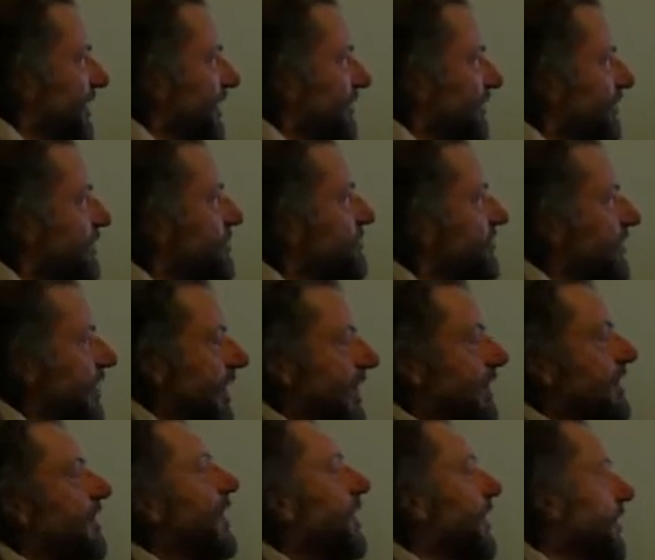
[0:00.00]
seems to
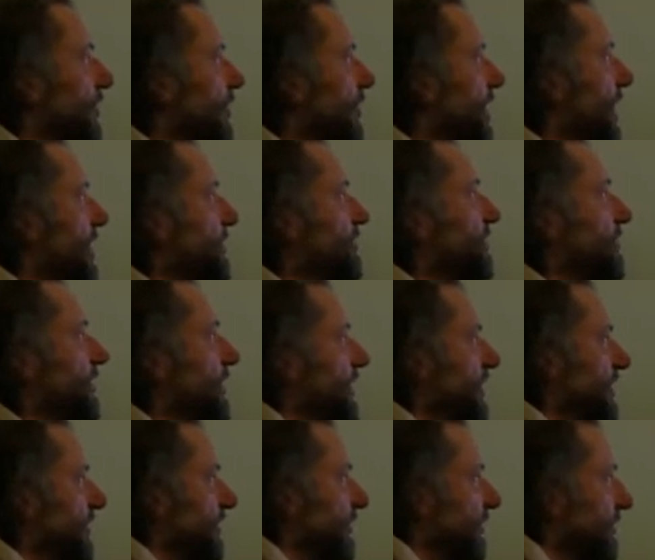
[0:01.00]
echo everything
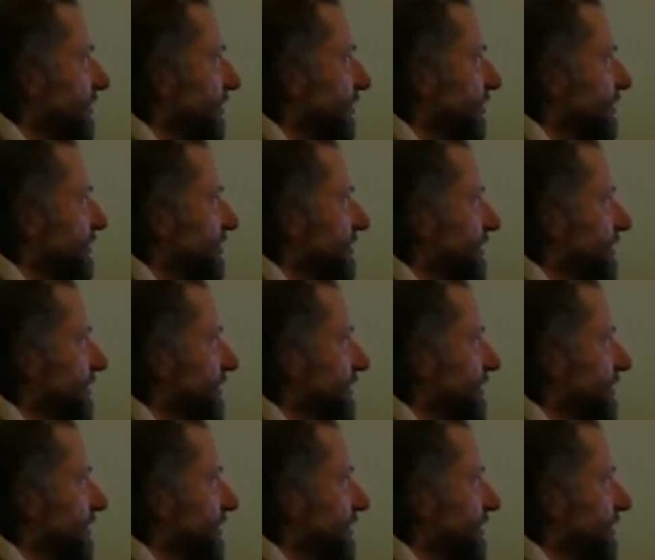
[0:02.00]
else